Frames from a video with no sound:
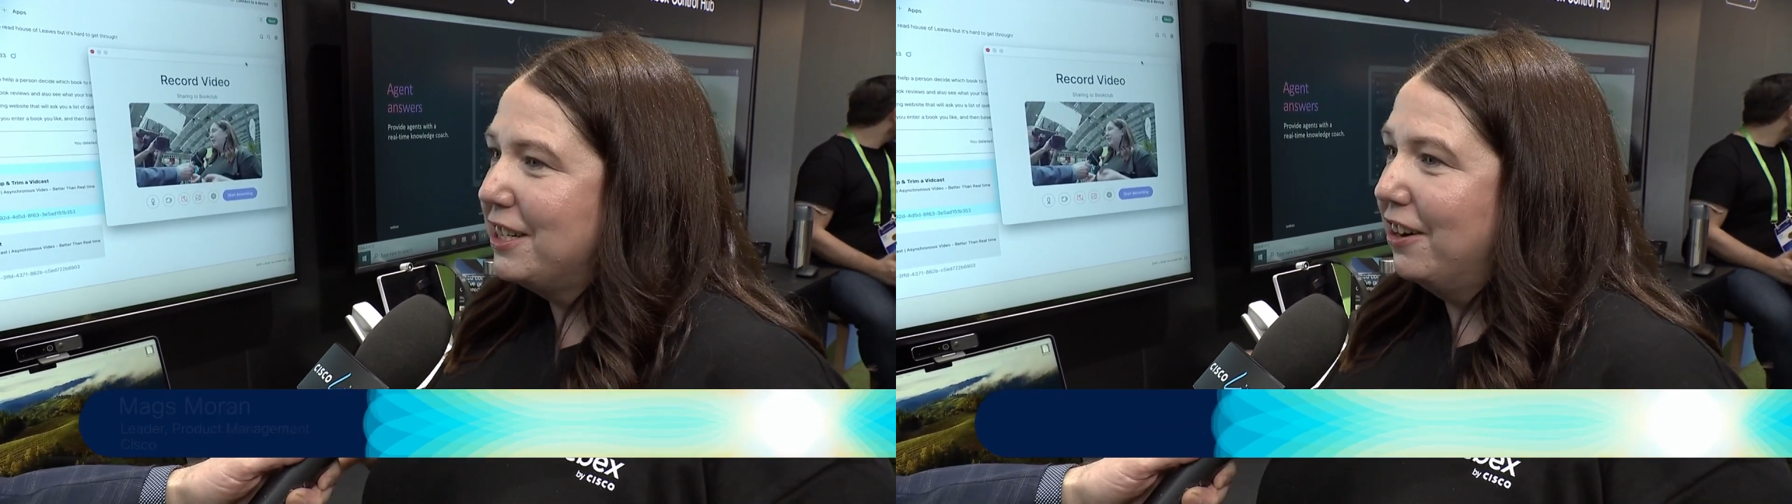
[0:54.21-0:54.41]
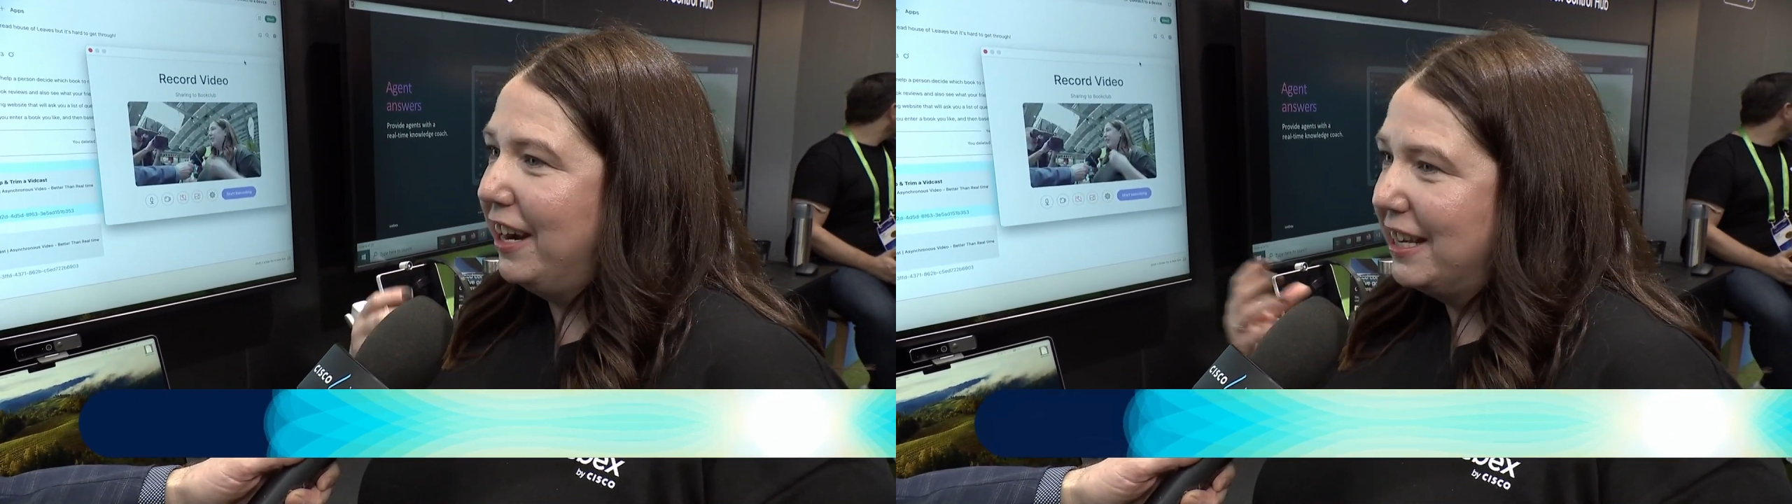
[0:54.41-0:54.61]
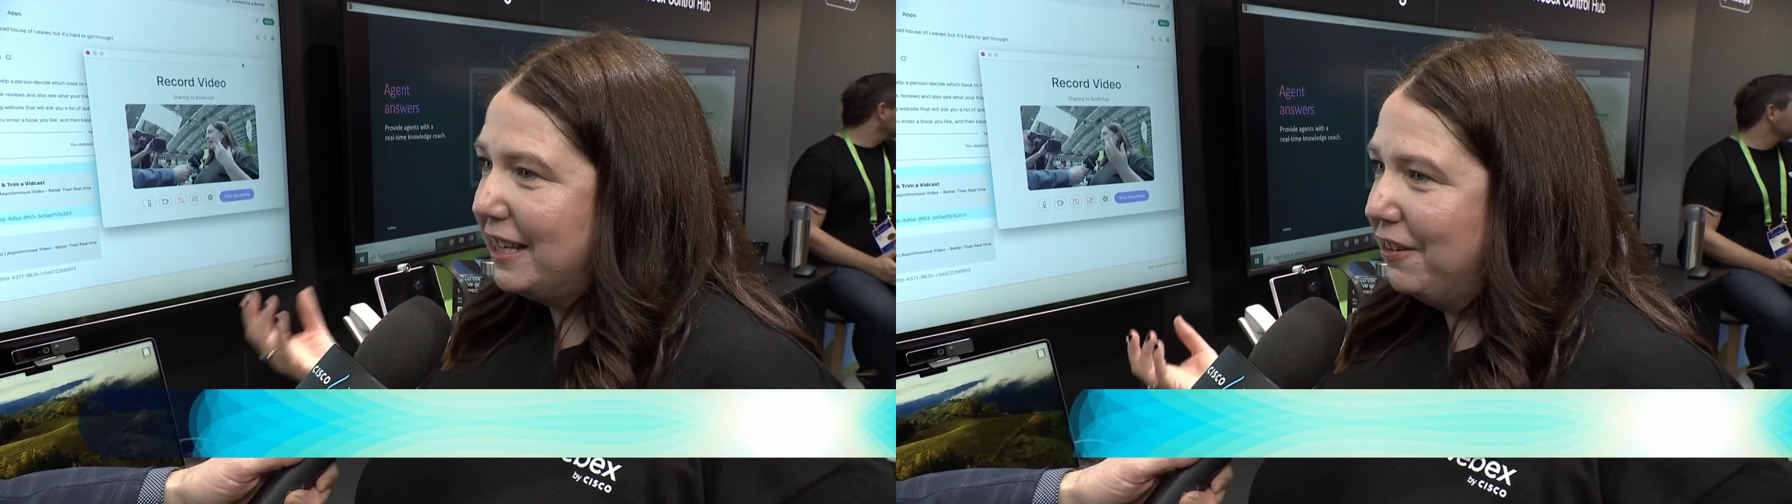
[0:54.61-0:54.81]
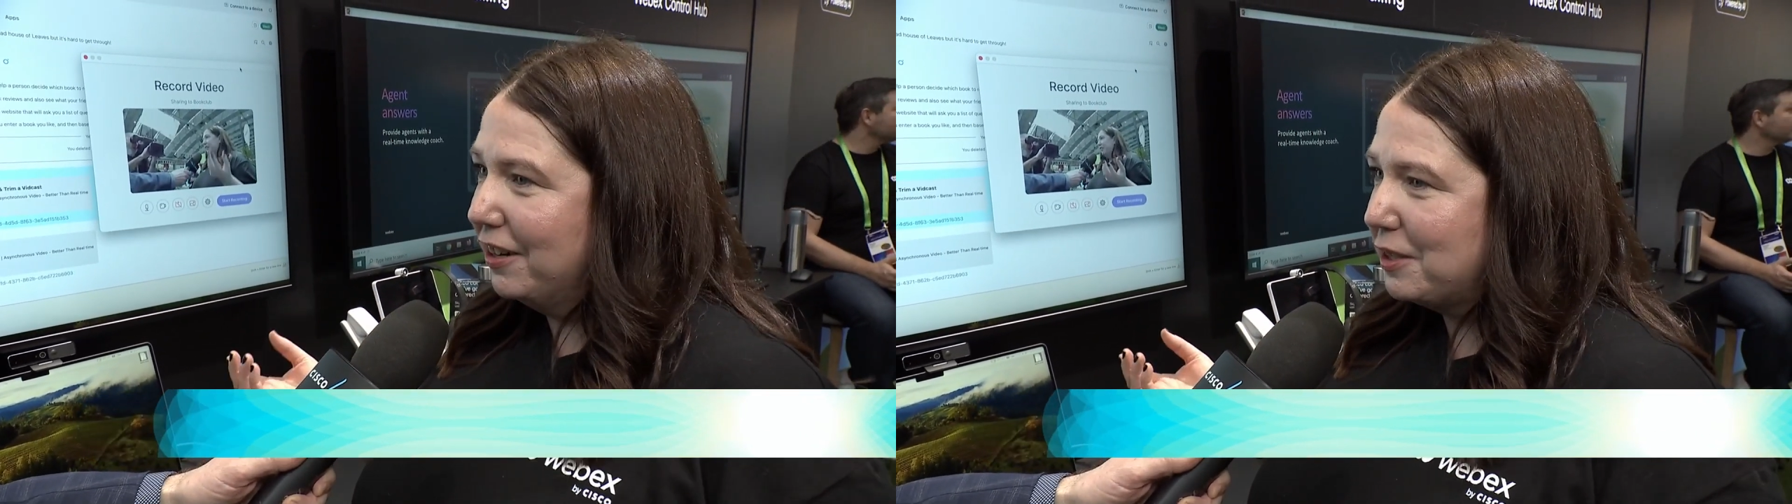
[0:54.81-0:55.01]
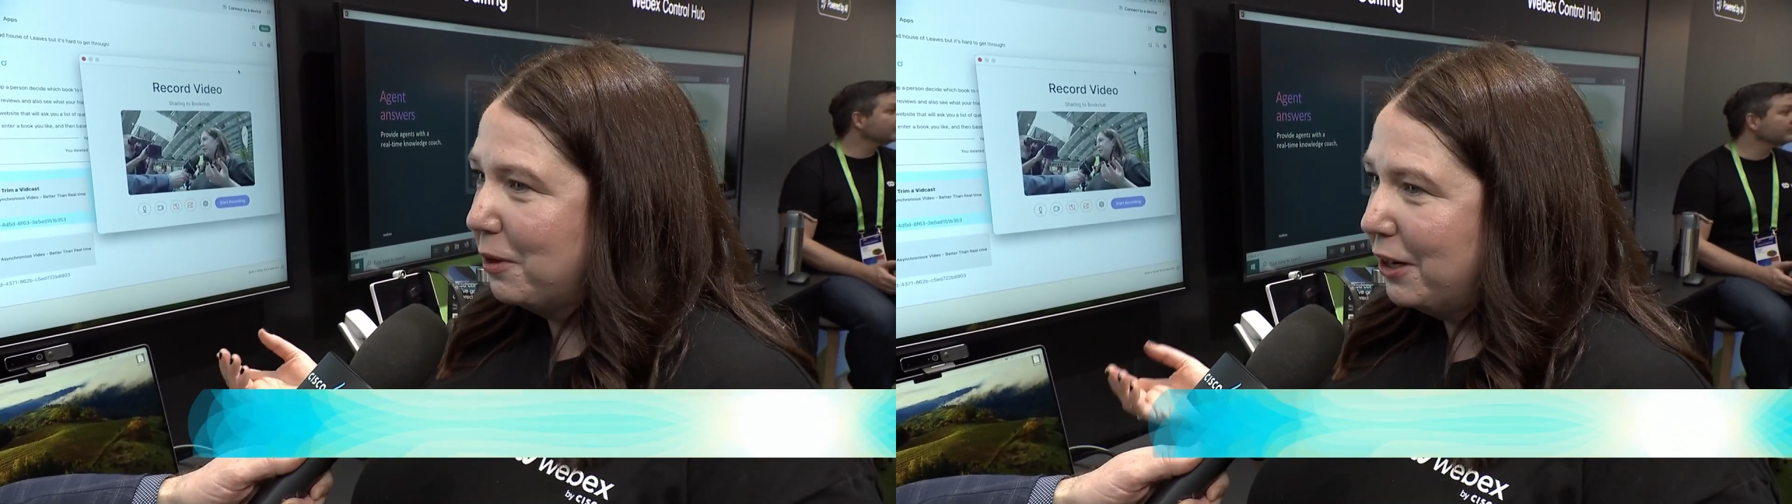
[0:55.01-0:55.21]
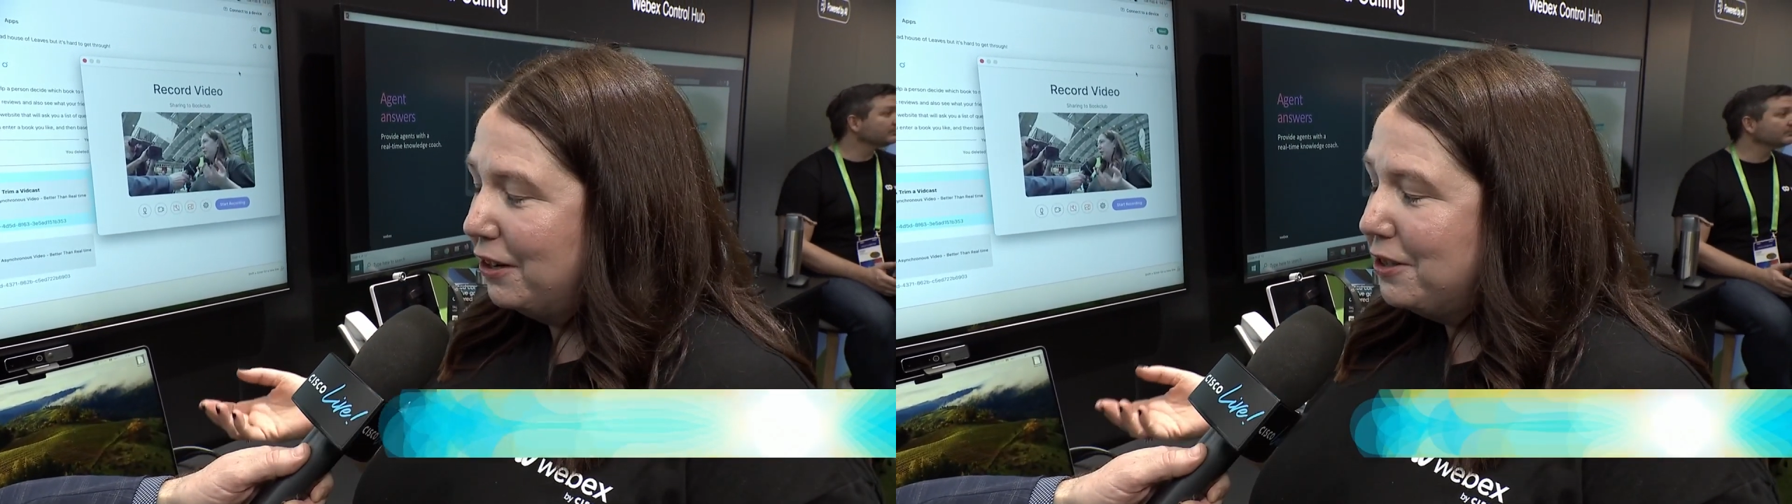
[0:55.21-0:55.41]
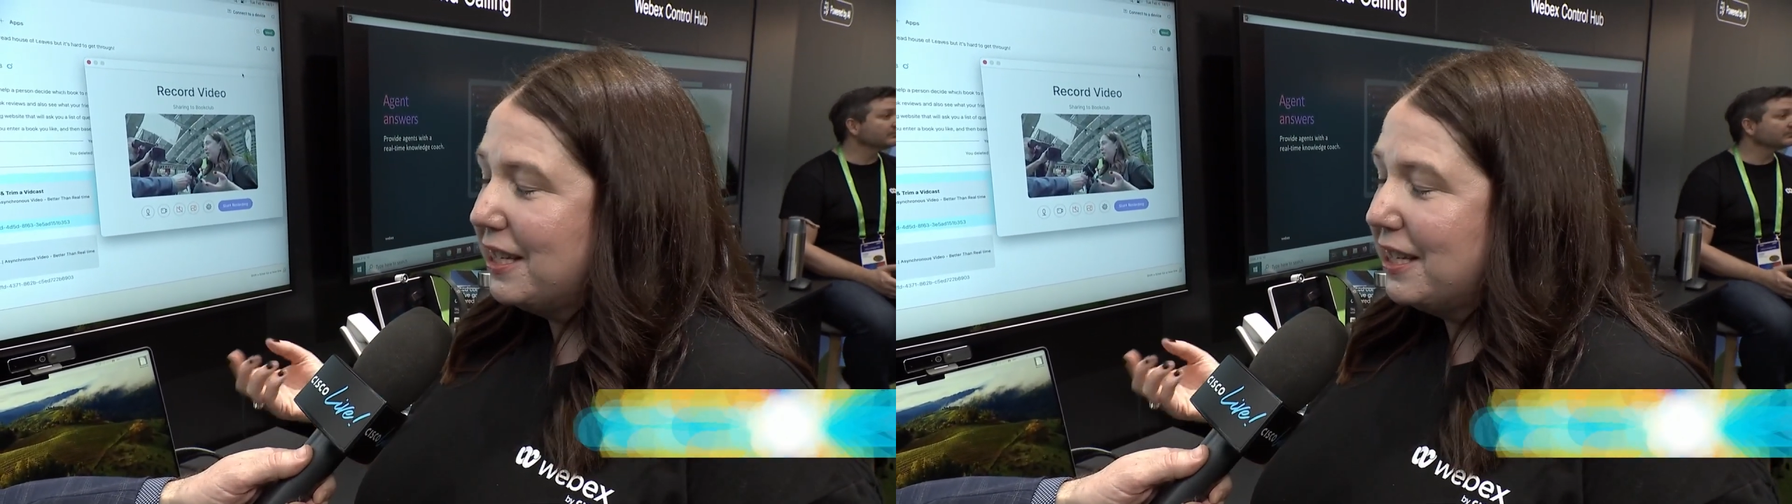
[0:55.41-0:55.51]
our asynchronous workloads